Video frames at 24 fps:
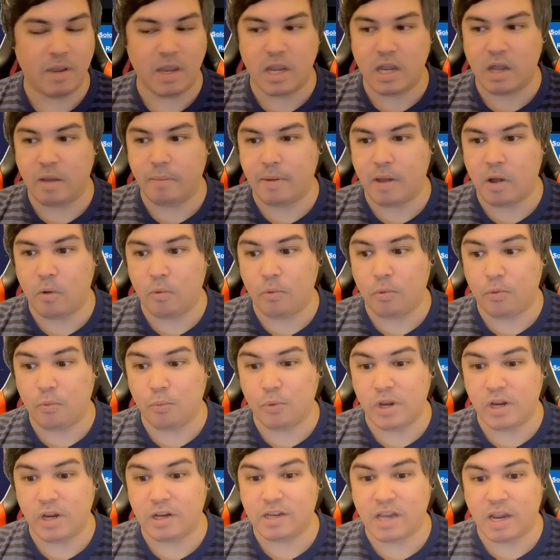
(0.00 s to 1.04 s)
me about
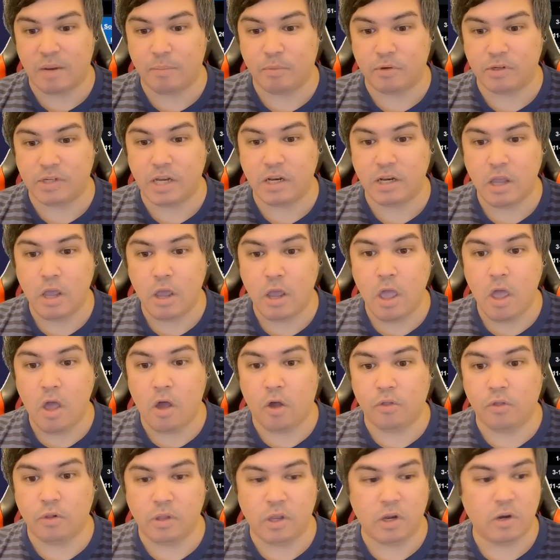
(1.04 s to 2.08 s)
3 to 10%
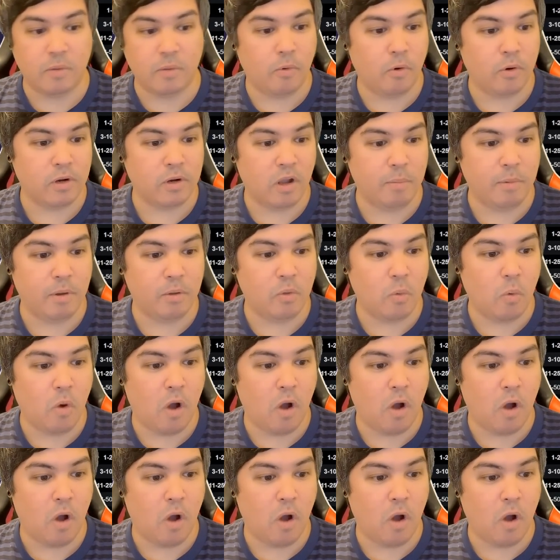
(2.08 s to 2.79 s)
on the leaderboard and i'll be able to